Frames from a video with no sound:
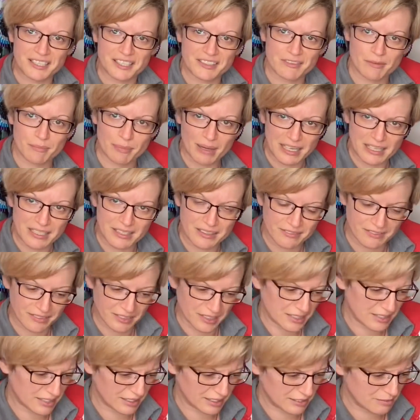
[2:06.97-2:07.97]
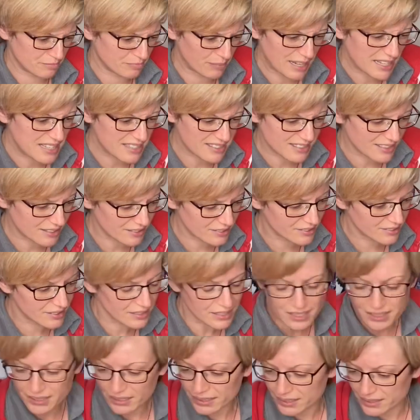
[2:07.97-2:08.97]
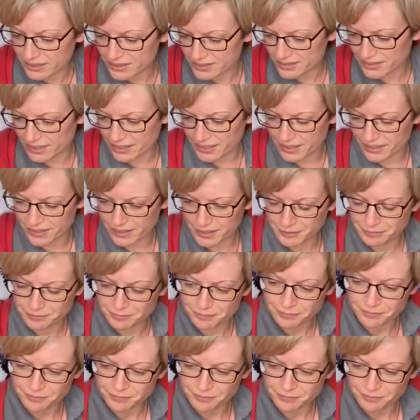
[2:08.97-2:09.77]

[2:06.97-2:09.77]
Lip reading: for kind of basics side of thing.